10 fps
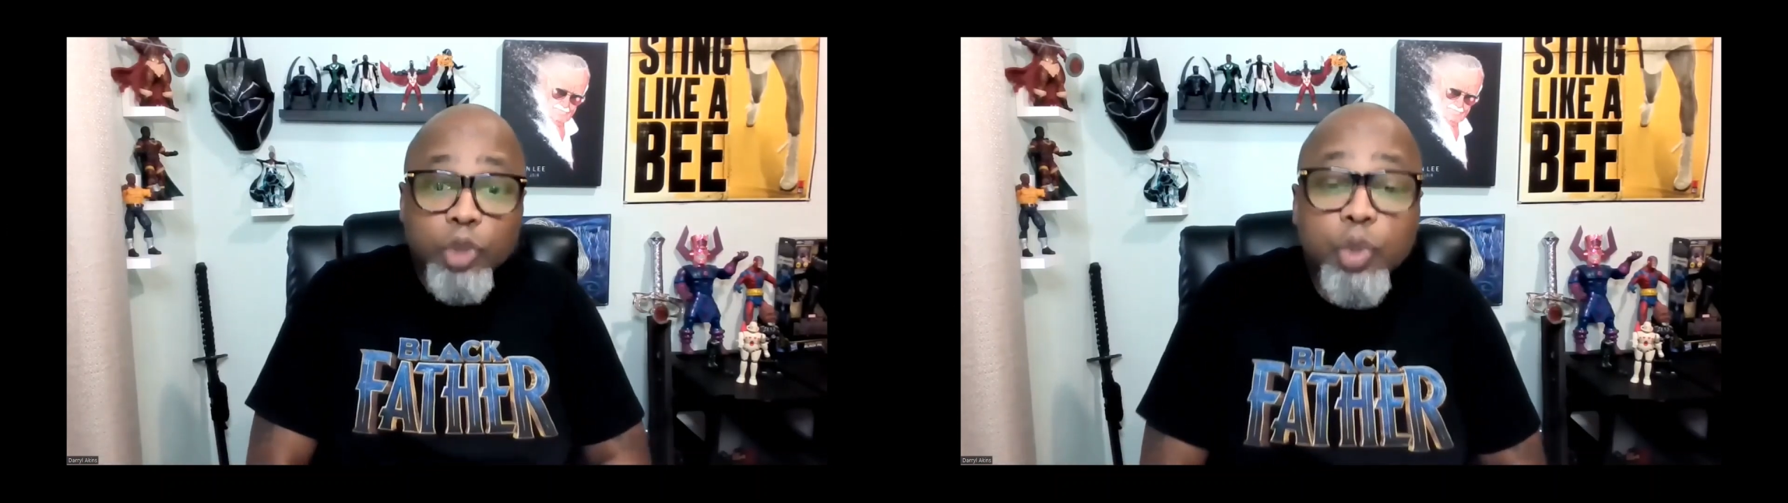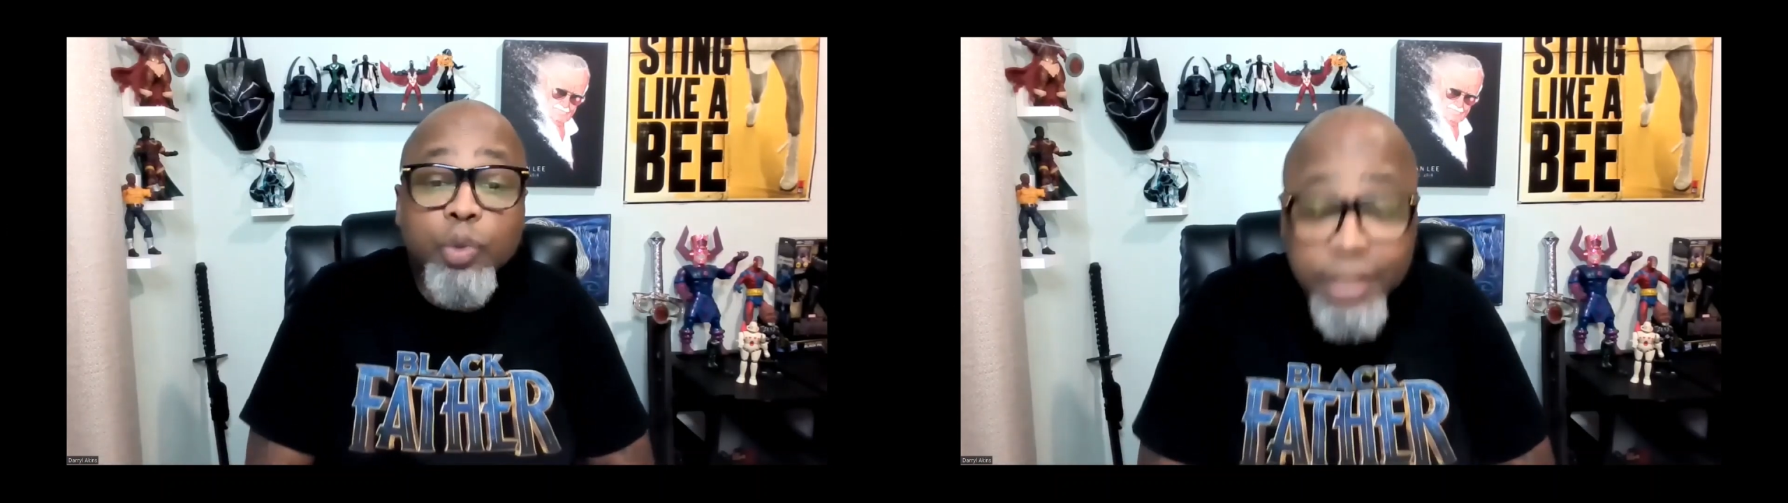
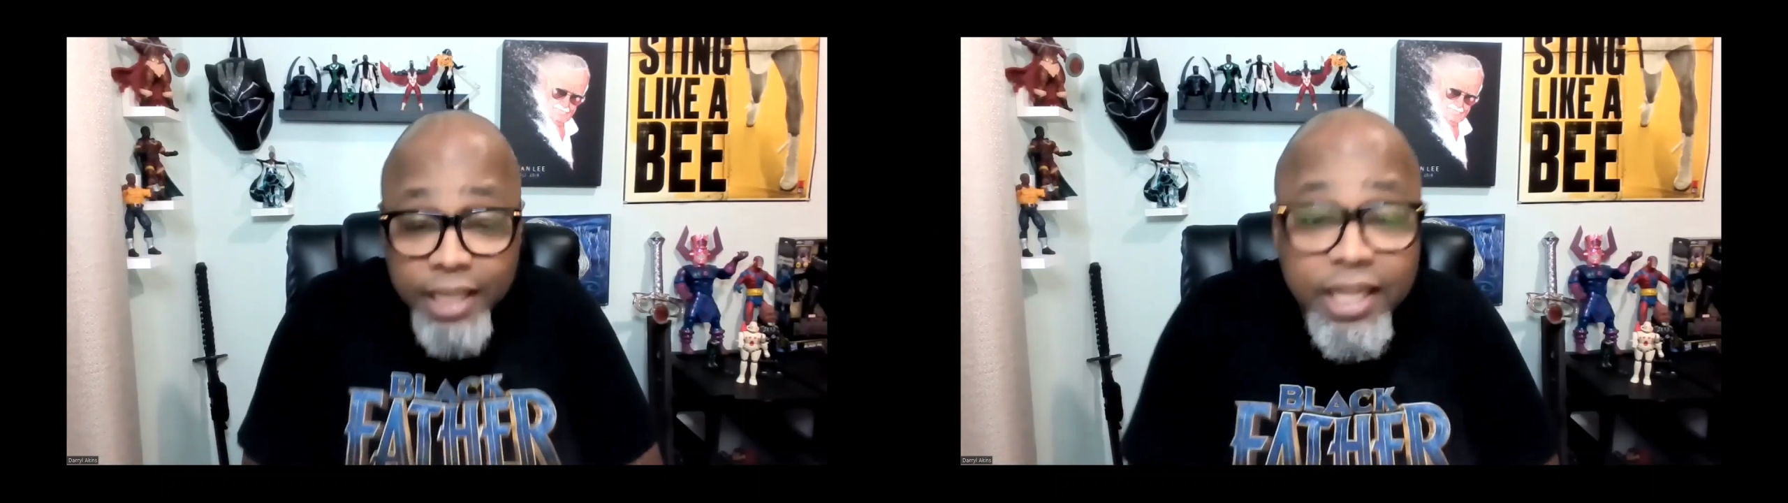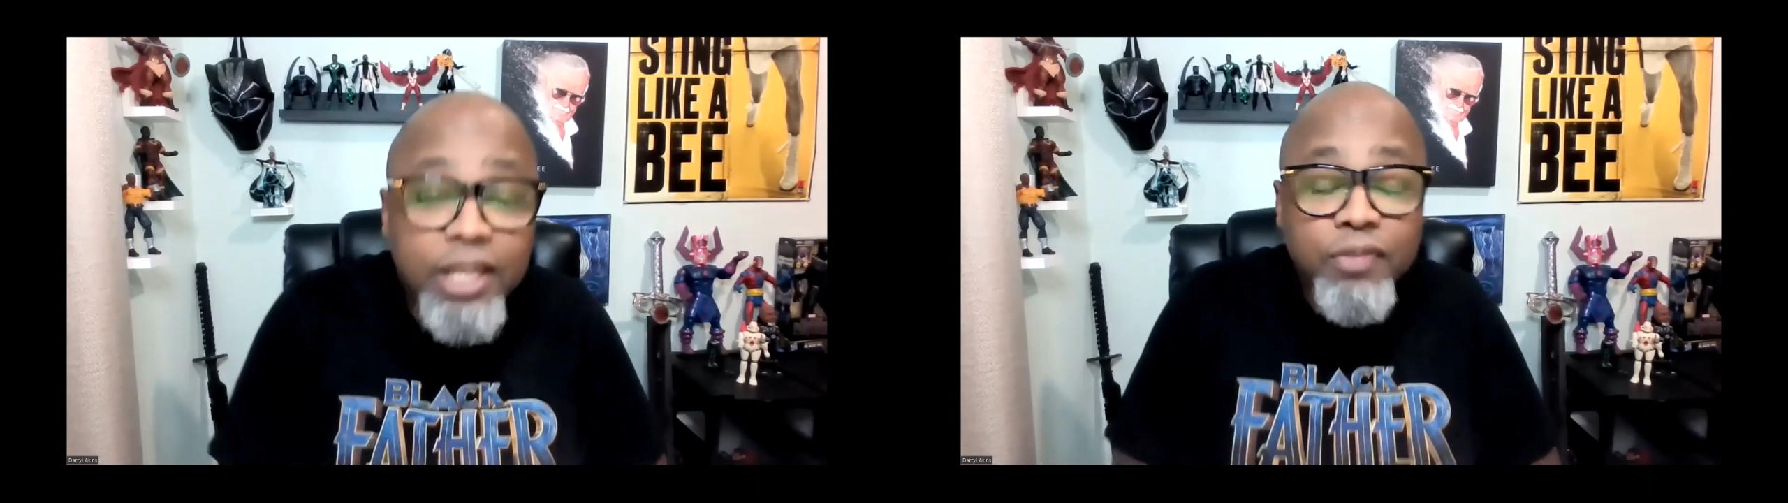to
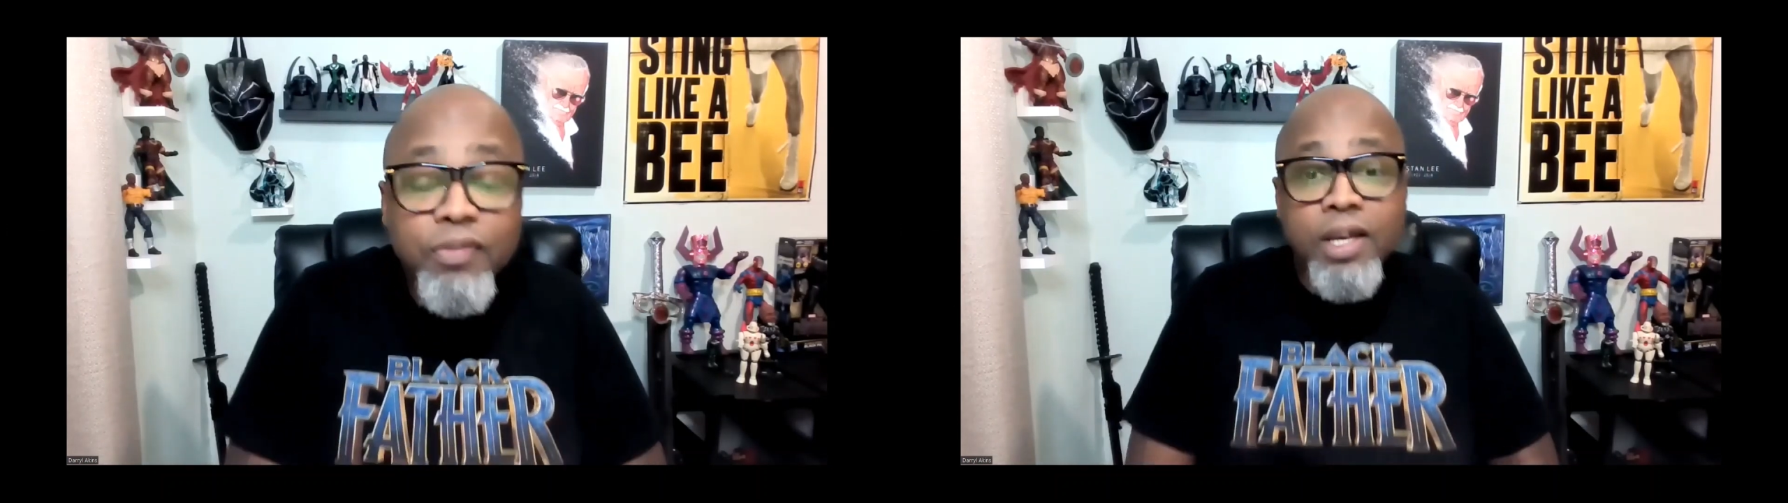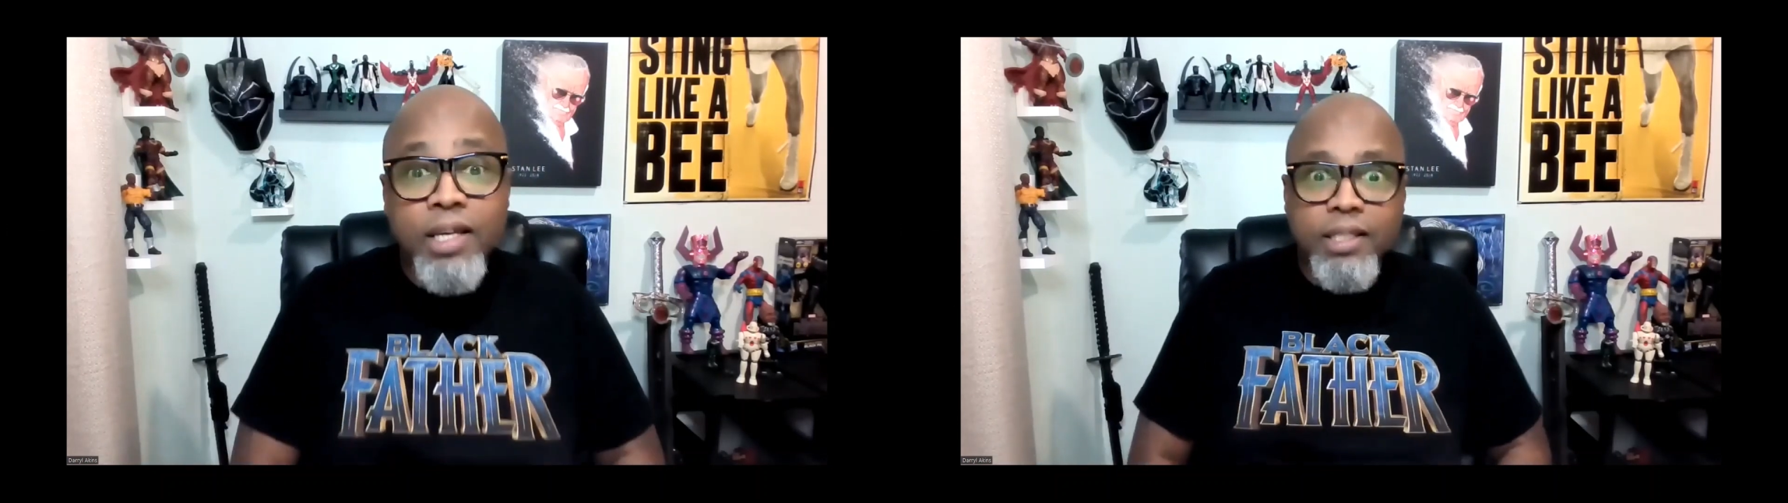
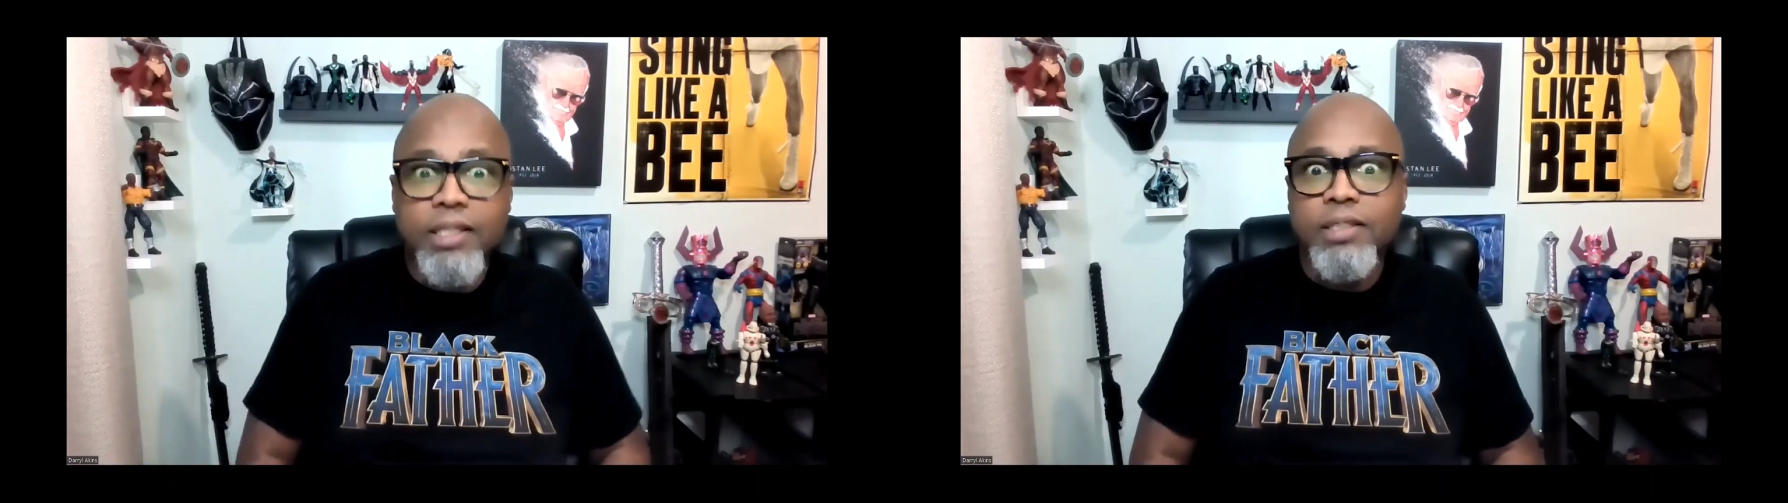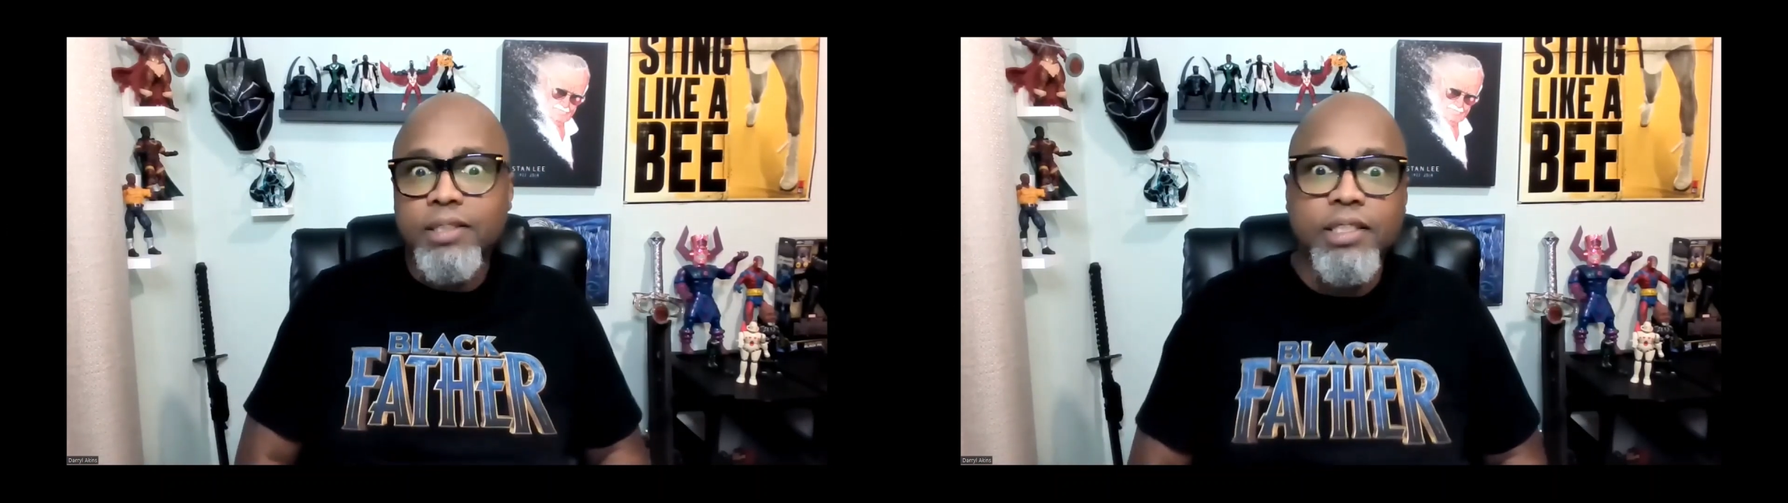give this